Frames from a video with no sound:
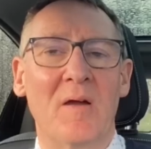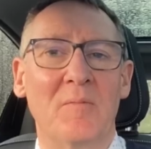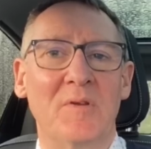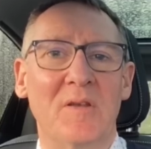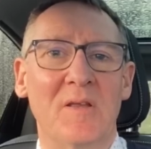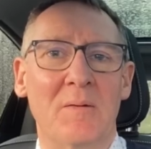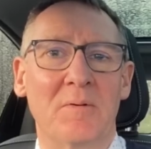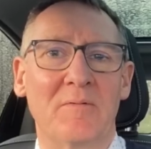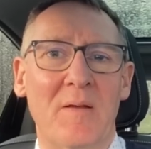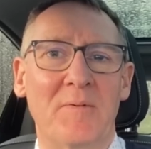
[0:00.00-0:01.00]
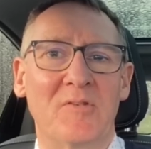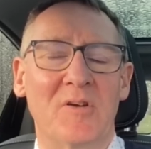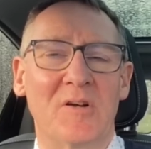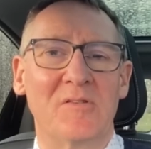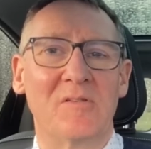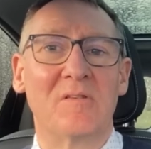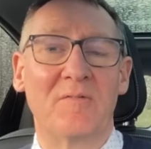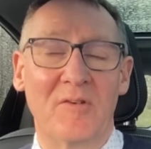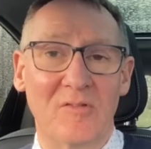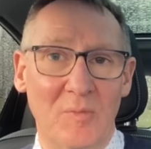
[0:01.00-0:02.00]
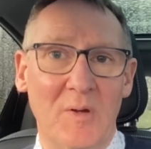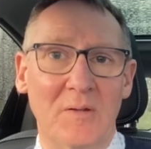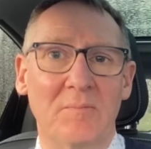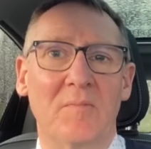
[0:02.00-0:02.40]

we did a couple of rapid charges. The first one,